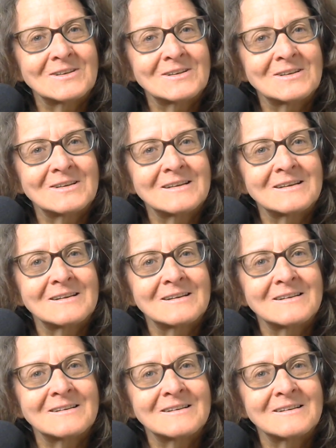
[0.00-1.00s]

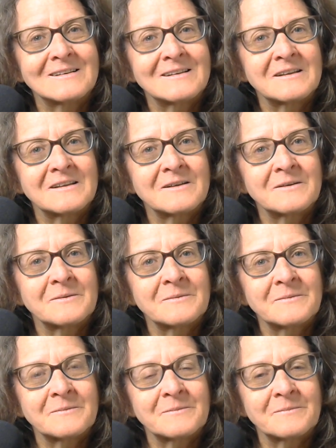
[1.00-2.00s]

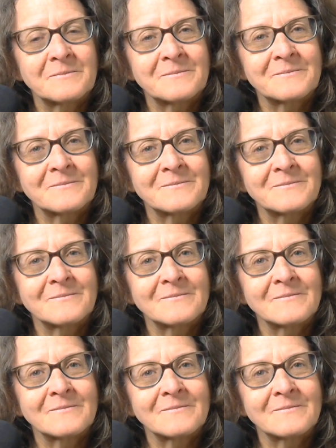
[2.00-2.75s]
(no one is talking)